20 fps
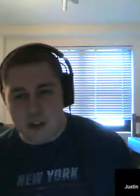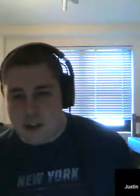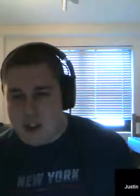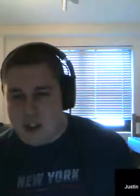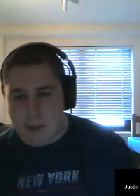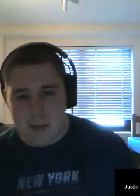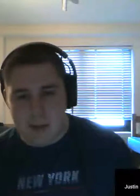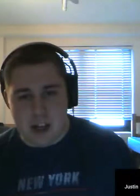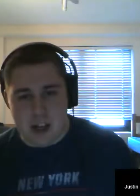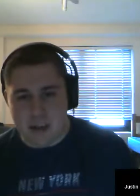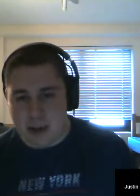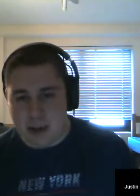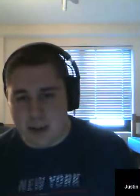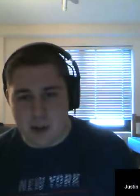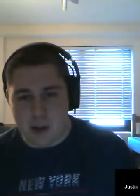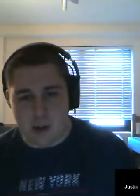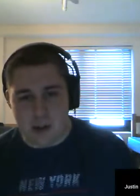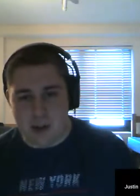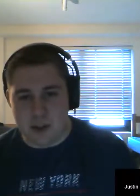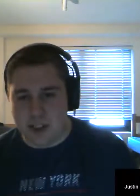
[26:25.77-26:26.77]
something about
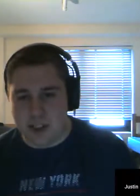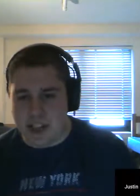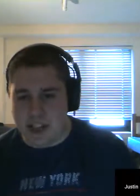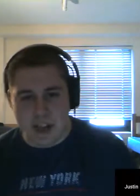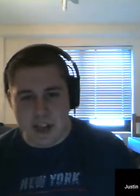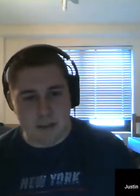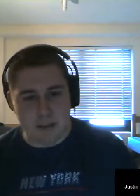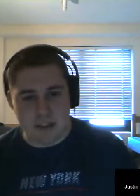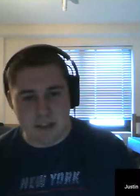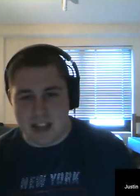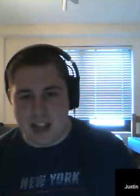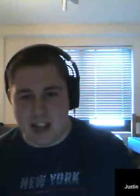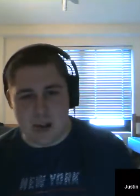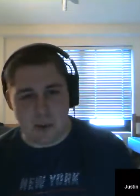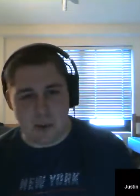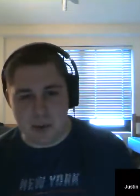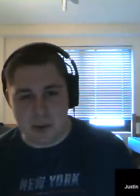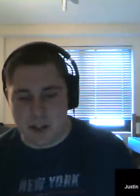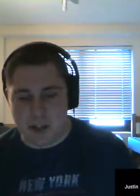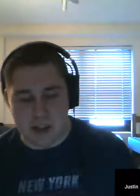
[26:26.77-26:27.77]
those damn
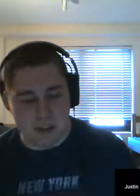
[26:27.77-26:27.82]
towels that